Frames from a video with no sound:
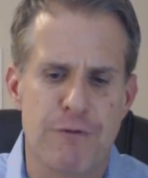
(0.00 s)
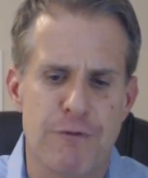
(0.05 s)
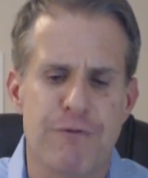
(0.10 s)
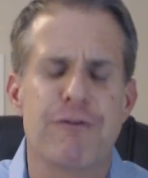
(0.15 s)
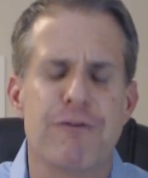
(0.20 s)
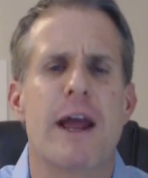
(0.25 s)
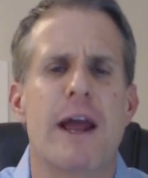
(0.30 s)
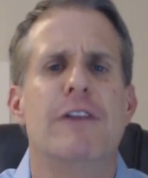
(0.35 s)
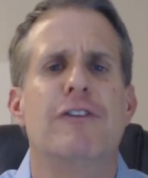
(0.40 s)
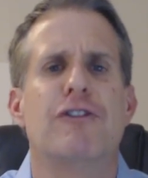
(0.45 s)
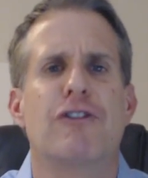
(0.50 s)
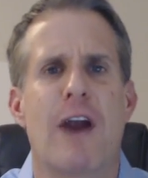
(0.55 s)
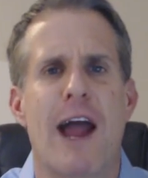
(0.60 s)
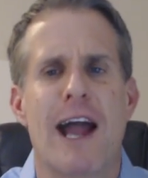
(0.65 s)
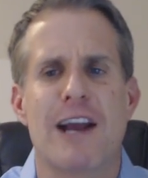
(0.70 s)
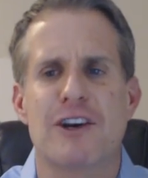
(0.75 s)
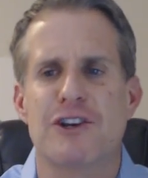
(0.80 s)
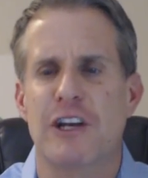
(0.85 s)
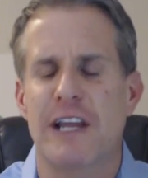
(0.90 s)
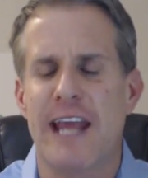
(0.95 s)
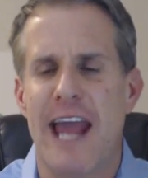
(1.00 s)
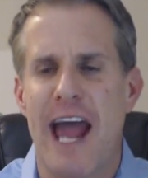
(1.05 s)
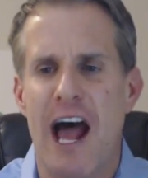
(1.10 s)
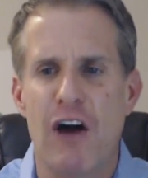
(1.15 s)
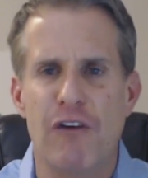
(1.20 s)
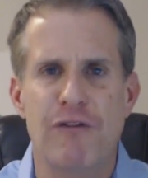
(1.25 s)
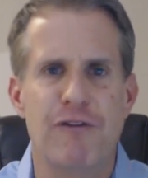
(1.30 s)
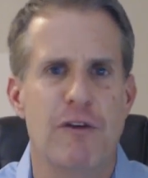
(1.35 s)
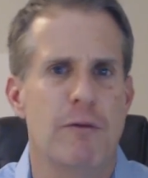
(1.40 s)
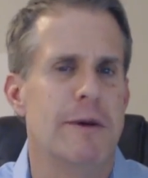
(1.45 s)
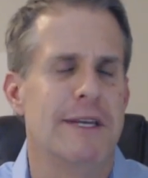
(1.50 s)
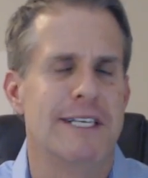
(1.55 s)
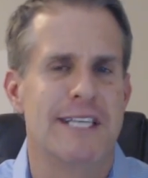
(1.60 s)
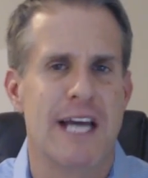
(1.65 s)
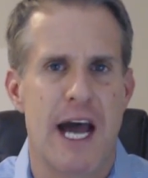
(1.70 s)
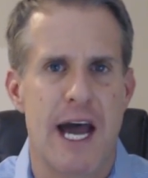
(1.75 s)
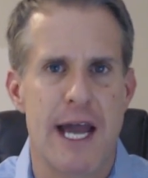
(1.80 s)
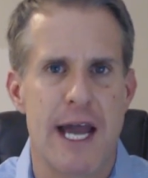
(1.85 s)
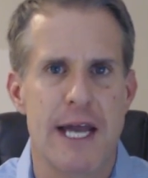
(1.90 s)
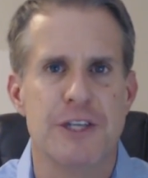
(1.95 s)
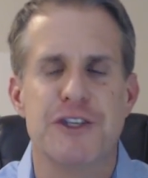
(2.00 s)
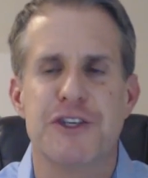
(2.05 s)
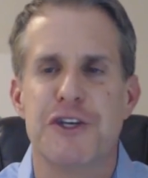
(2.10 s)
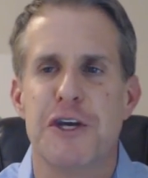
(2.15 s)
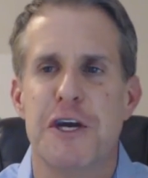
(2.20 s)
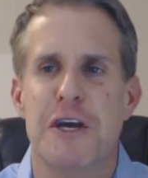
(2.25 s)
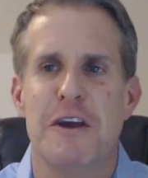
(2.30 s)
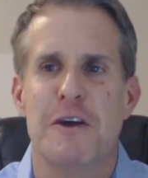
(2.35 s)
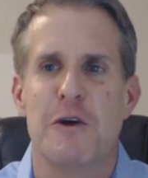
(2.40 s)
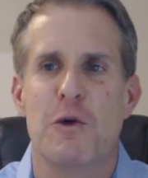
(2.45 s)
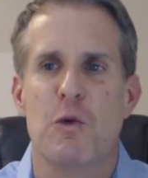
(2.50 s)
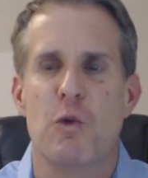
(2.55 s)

your friends are actually alphabetized